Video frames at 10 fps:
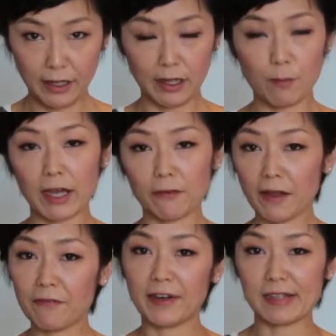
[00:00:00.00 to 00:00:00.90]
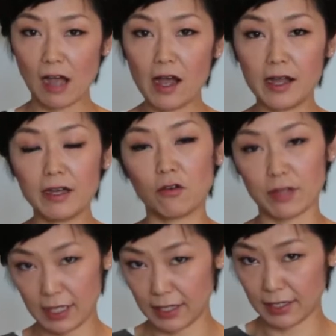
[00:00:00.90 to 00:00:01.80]
My favorites are
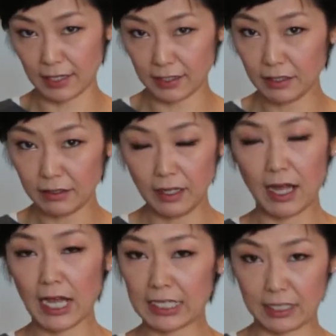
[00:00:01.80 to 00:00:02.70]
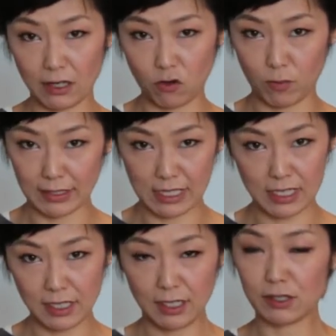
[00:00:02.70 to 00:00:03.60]
koshihikari,
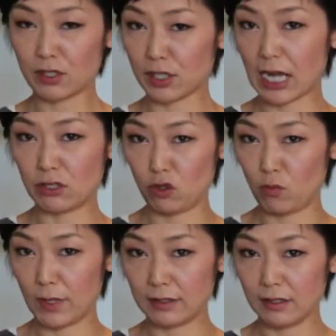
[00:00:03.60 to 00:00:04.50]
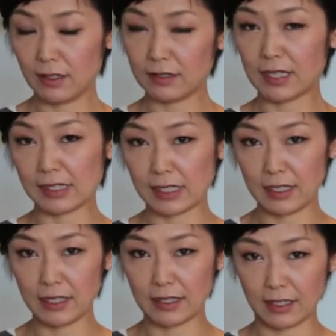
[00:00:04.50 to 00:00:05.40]
akitakomachi, tsugaru roman,
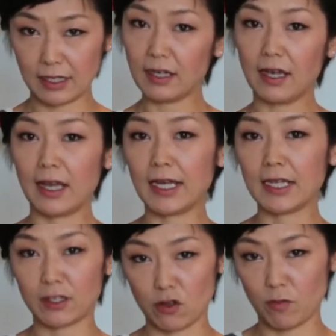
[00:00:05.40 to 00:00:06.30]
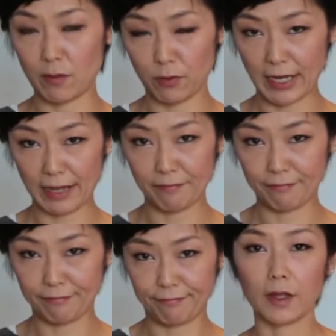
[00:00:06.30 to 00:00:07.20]
sasanishiki, and hitomebore.
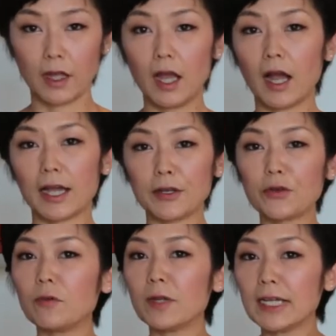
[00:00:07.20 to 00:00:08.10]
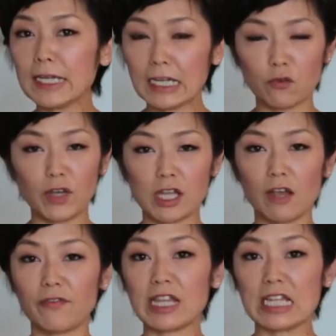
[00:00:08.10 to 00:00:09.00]
I normally get
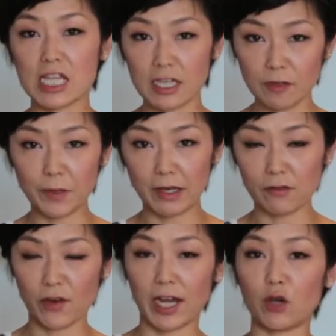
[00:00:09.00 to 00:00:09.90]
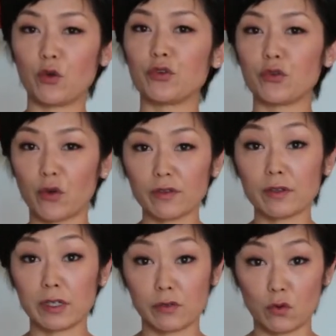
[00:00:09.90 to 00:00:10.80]
whichever the cheapest when I go to
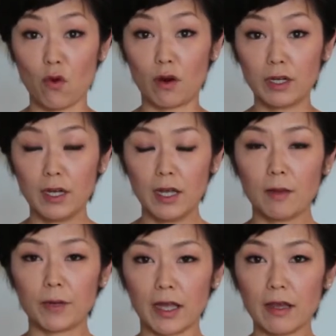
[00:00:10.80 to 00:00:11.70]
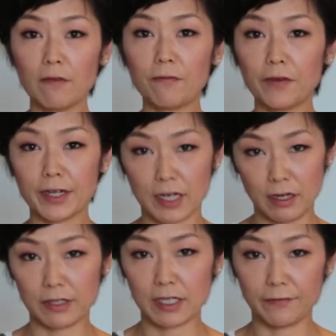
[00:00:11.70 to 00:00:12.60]
grocery store, but every
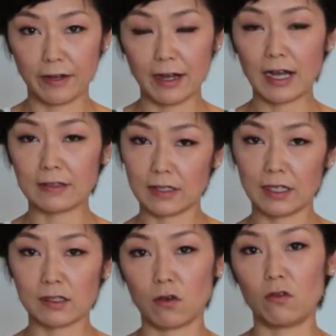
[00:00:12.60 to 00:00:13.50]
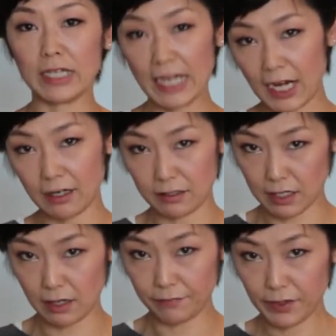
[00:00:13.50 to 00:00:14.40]
cultivar has its own
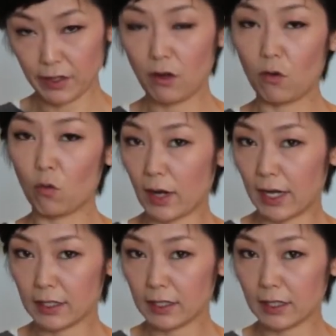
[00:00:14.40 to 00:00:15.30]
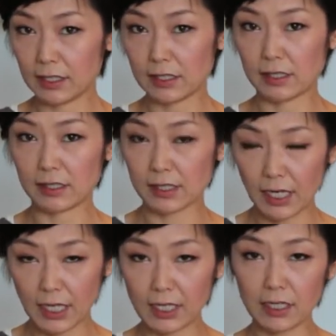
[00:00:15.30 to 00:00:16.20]
character. One is
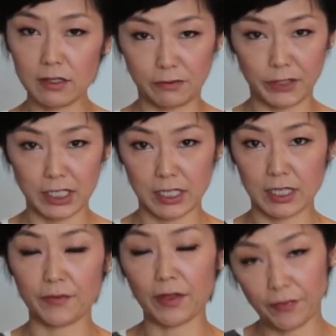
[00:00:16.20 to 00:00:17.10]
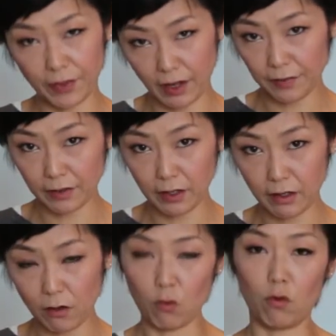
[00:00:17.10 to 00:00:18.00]
slightly sweeter than the
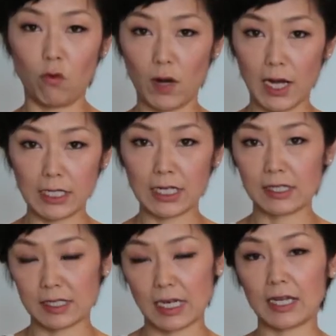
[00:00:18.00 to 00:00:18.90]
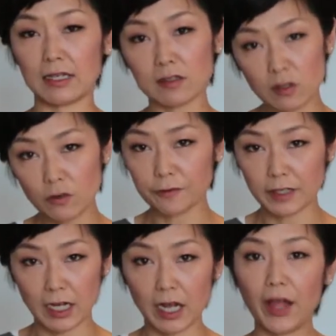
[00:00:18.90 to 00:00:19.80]
other, or one is slightly
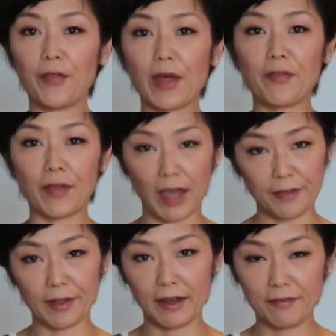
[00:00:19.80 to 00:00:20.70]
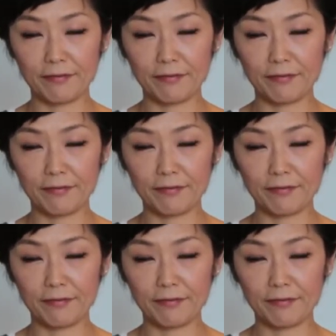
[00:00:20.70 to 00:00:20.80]
softer than the other.